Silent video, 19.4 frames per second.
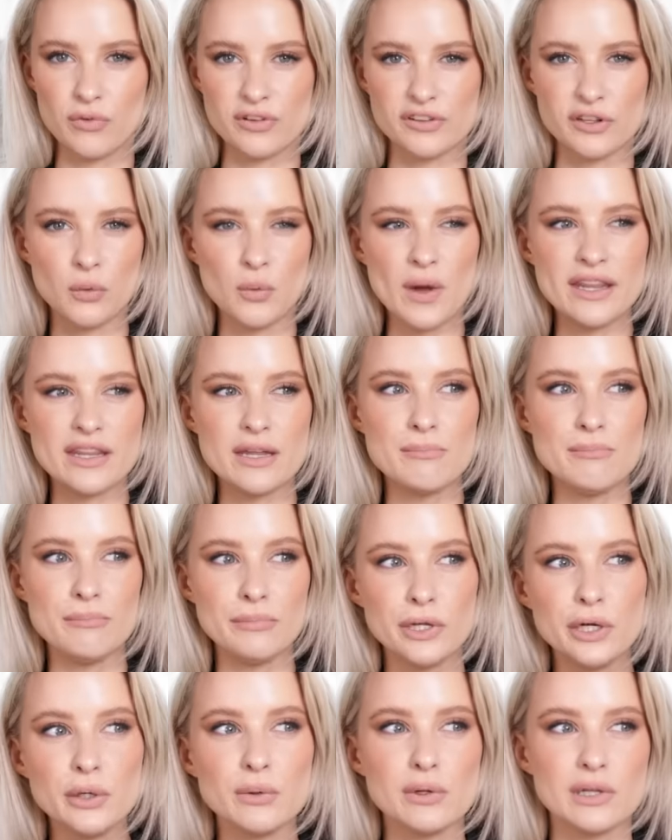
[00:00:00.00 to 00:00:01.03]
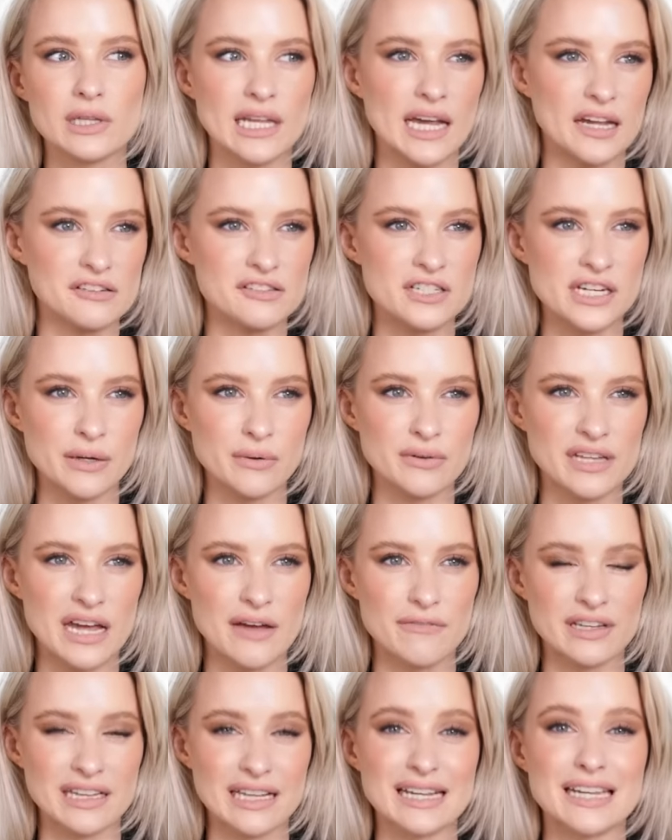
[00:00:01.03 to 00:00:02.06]
So when the Mule last year was
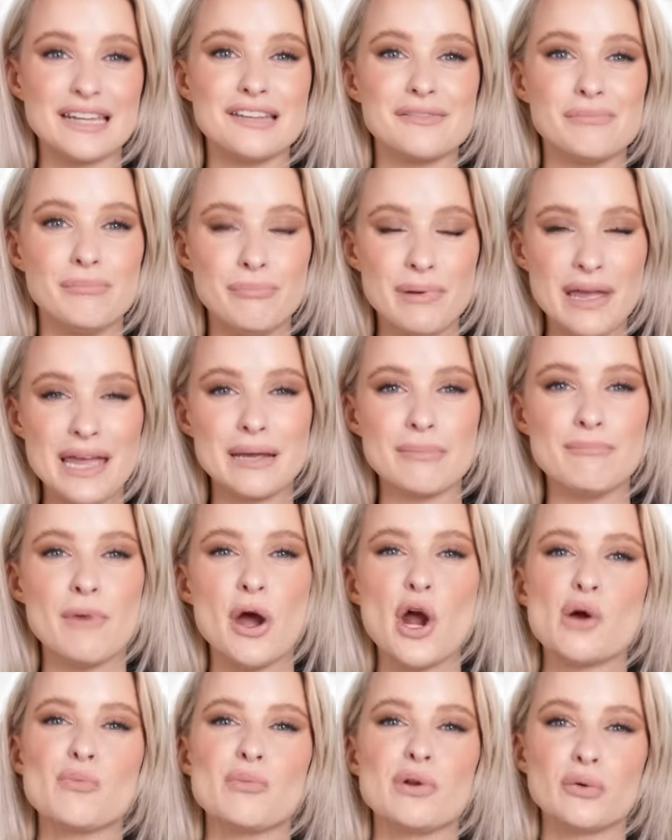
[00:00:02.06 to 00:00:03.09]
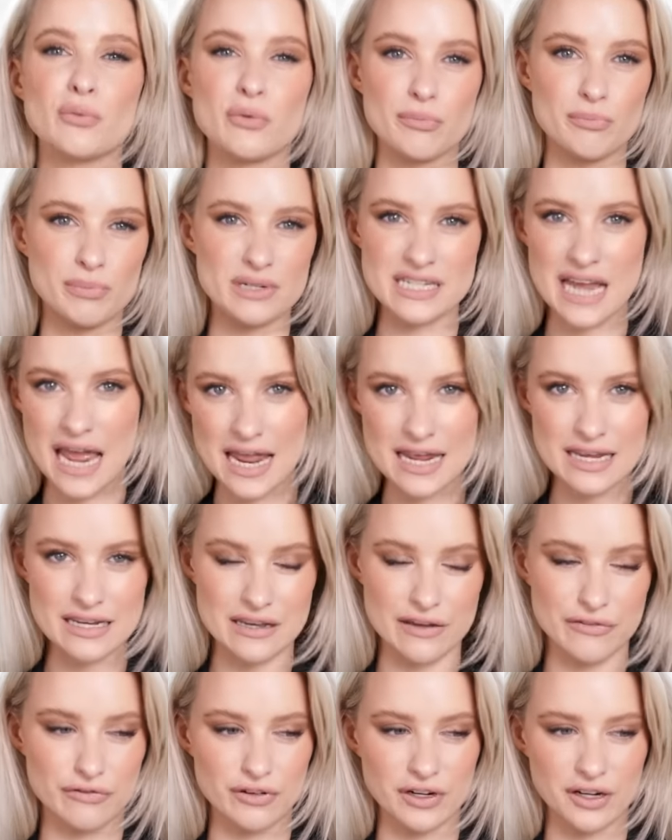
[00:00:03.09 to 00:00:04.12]
having like its big moment with
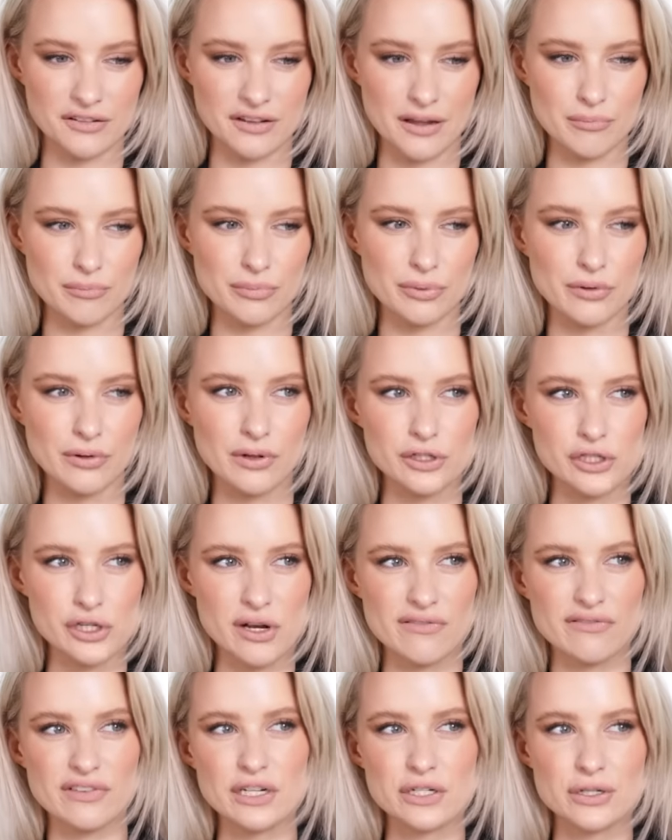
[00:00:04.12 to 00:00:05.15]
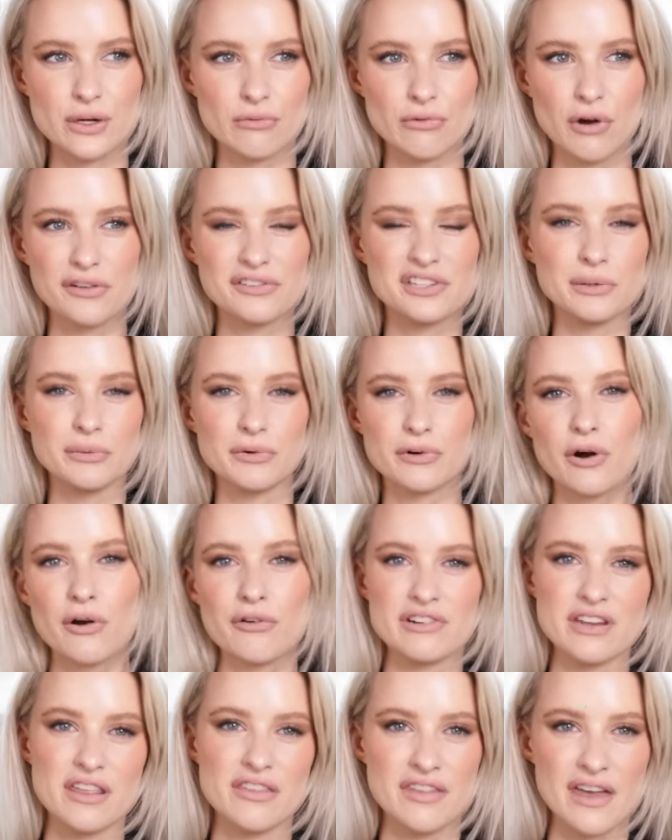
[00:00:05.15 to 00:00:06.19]
Bottega, for example, Gianvito Rossi were
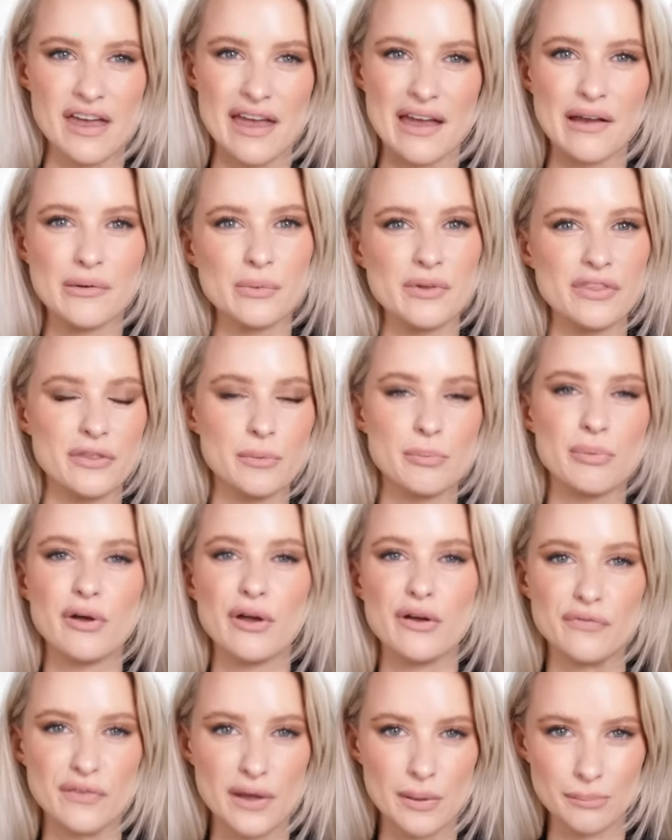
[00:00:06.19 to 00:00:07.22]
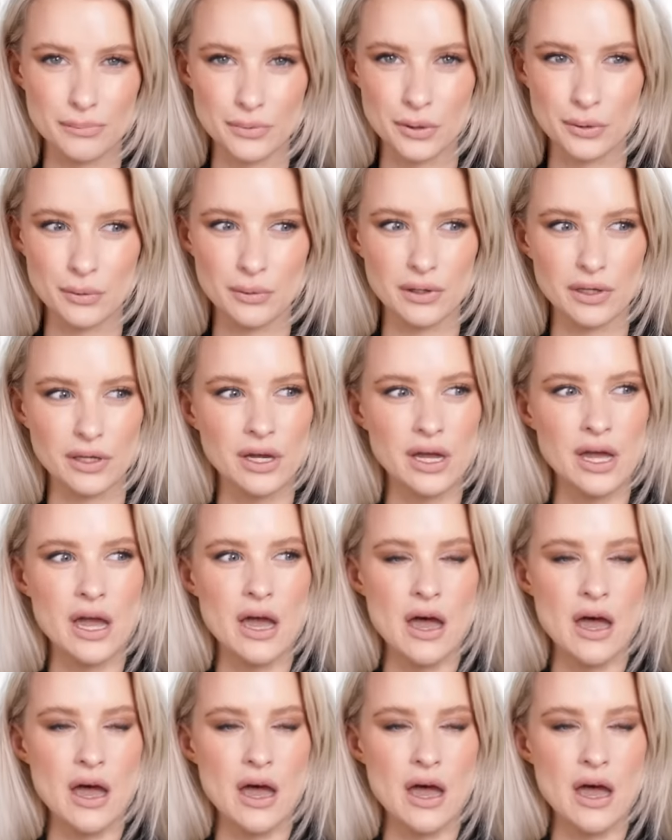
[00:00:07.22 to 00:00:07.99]
already there with the Perfect Mule.